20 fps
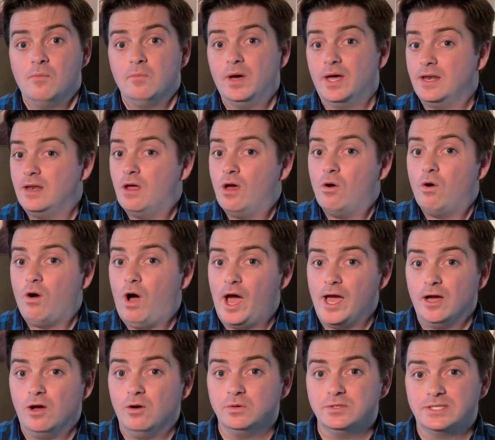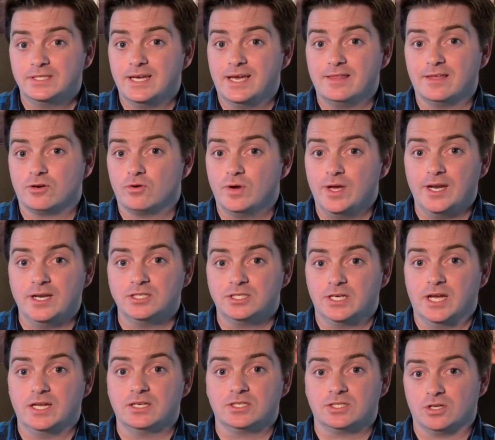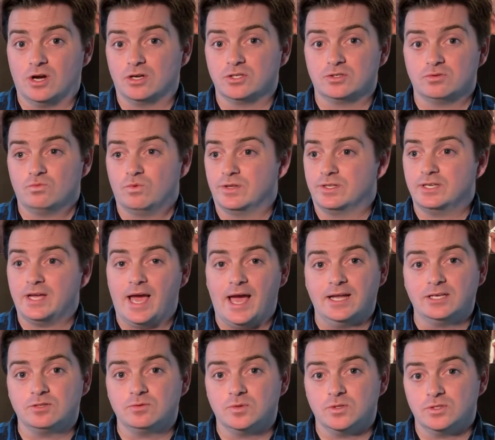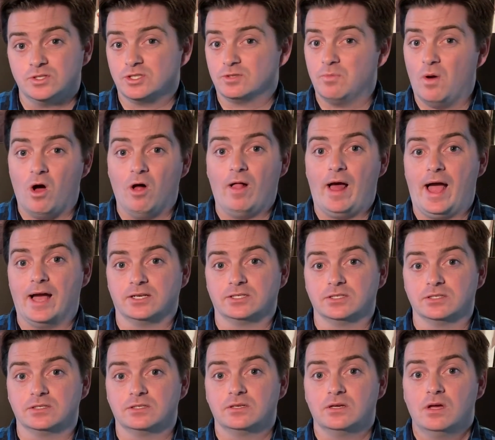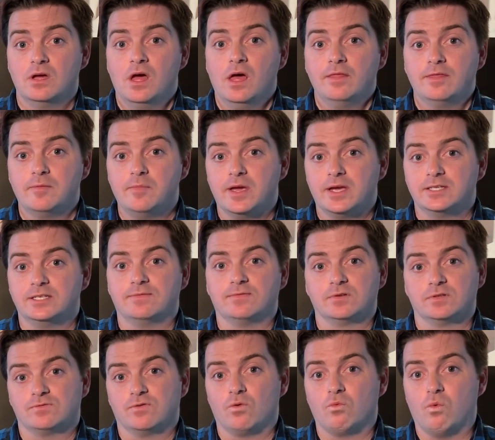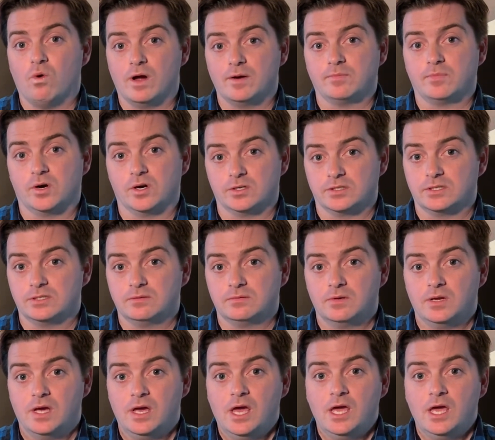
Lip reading: but I always say that creating change starts with tangible, small actions that make a difference for one person.